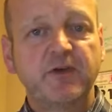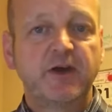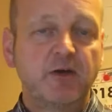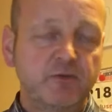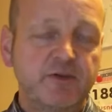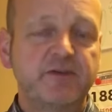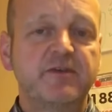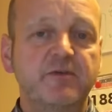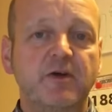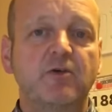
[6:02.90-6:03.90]
for goals and there's
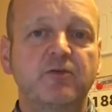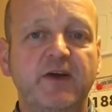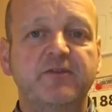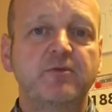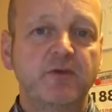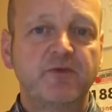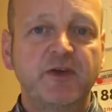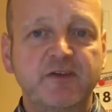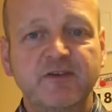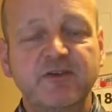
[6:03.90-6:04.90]
no goals, that sort of
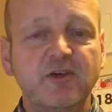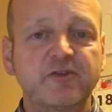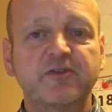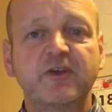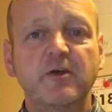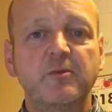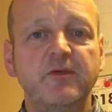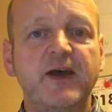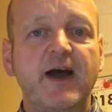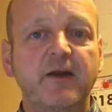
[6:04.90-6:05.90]
thing. So there's lots of scope
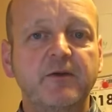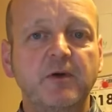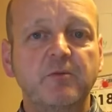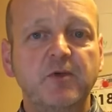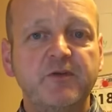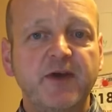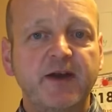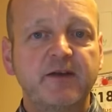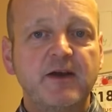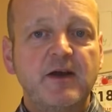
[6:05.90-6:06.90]
with that, and, and we've
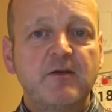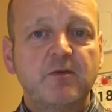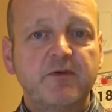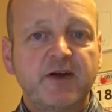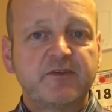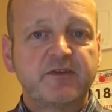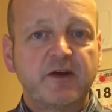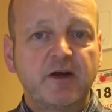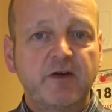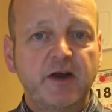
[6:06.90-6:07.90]
had we've had
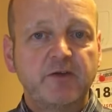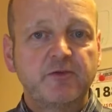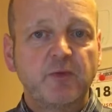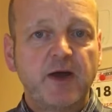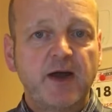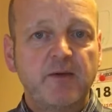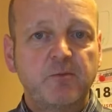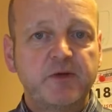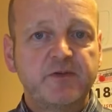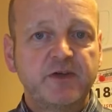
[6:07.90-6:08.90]
scenarios where
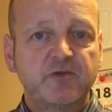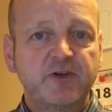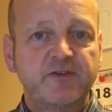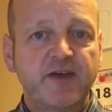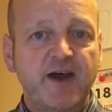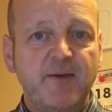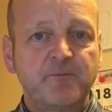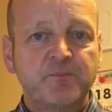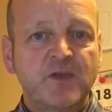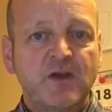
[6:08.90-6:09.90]
we've increased our
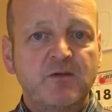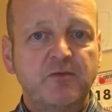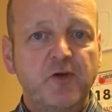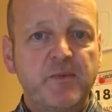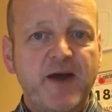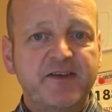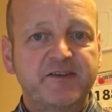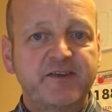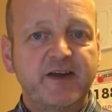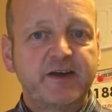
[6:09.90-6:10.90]
free bet
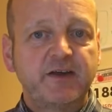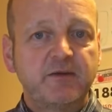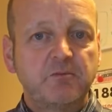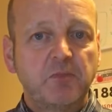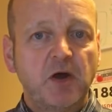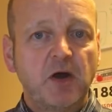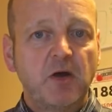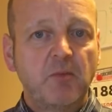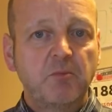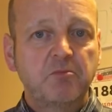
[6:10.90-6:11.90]
stake
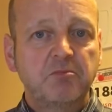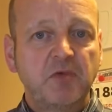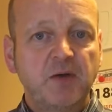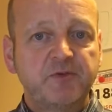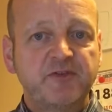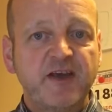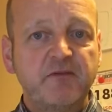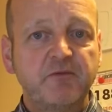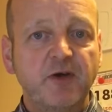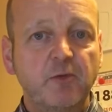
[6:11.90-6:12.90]
um, up to
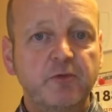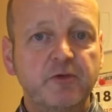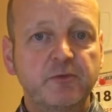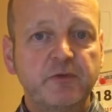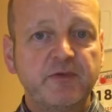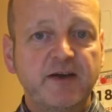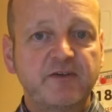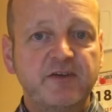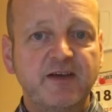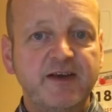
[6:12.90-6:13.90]
tenfold, because we've
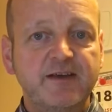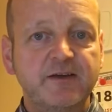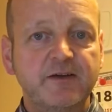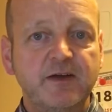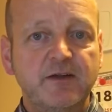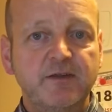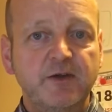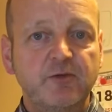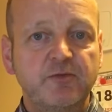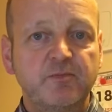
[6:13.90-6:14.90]
actually taken
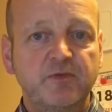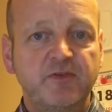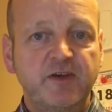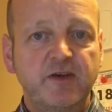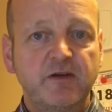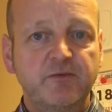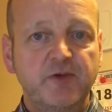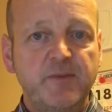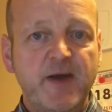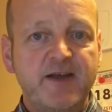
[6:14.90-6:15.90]
those particular
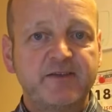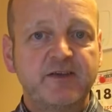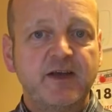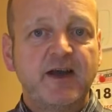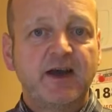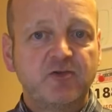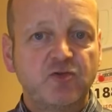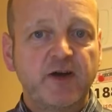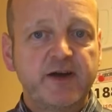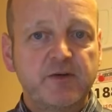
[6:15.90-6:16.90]
free bets and
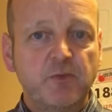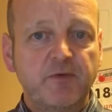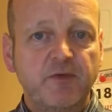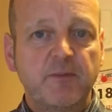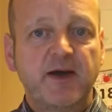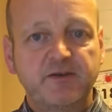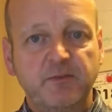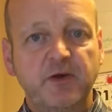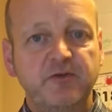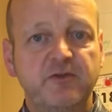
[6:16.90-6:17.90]
traded with them, as
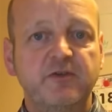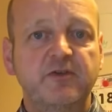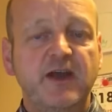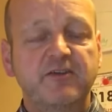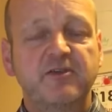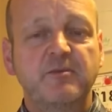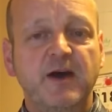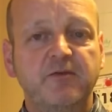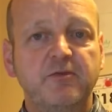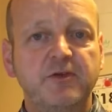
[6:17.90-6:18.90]
opposed to just cashing them
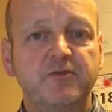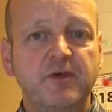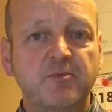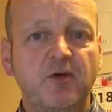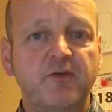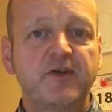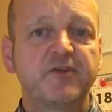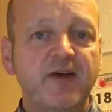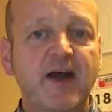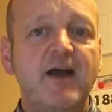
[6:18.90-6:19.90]
out for risk-free profit.
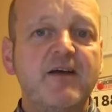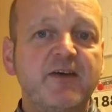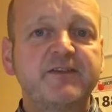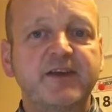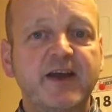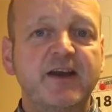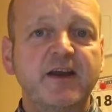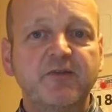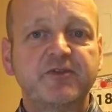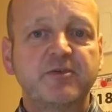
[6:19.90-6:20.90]
So that that's again
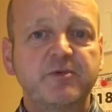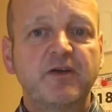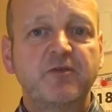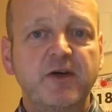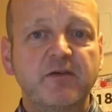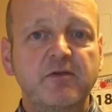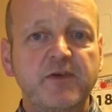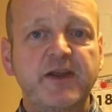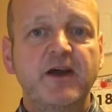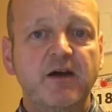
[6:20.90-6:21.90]
another subject for another
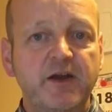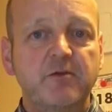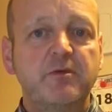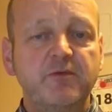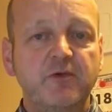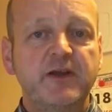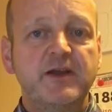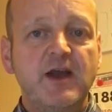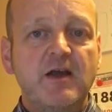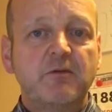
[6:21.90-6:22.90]
video. I know we've already
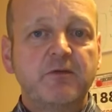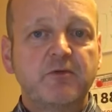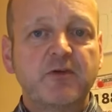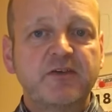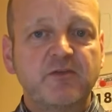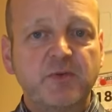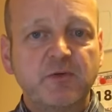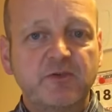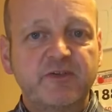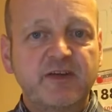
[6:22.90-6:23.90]
we've requested
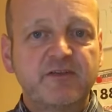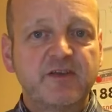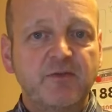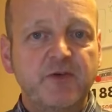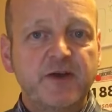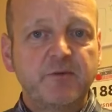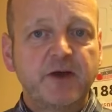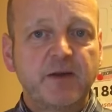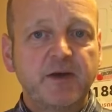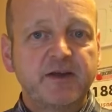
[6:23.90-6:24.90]
people to send stuff in. We're
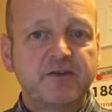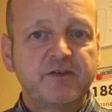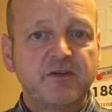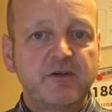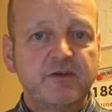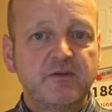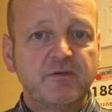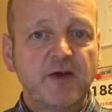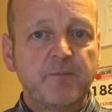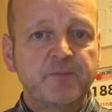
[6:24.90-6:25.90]
going to make a series
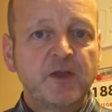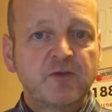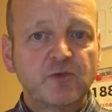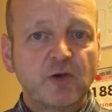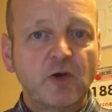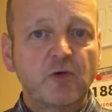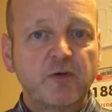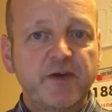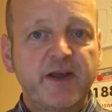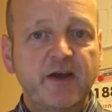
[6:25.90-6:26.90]
of um, sort of longer
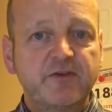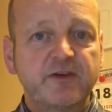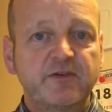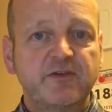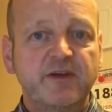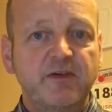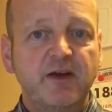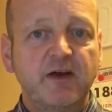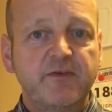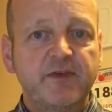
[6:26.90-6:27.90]
videos, not necessarily
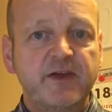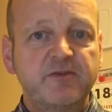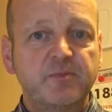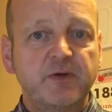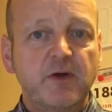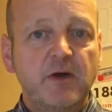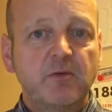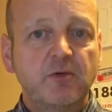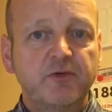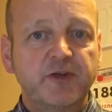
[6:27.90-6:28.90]
like this, but
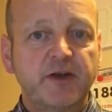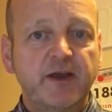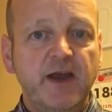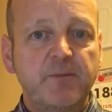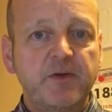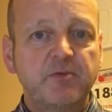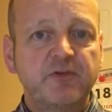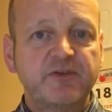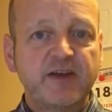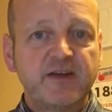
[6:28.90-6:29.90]
we're also going to get people
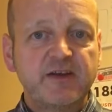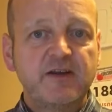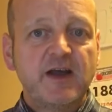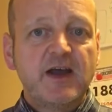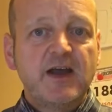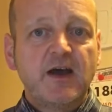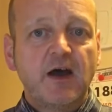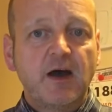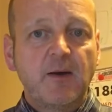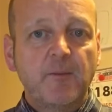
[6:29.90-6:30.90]
to send in
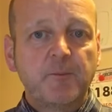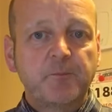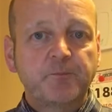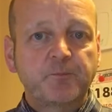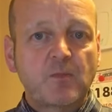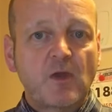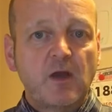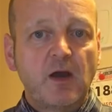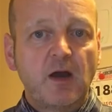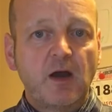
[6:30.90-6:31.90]
um,
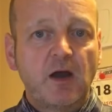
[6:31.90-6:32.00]
uh,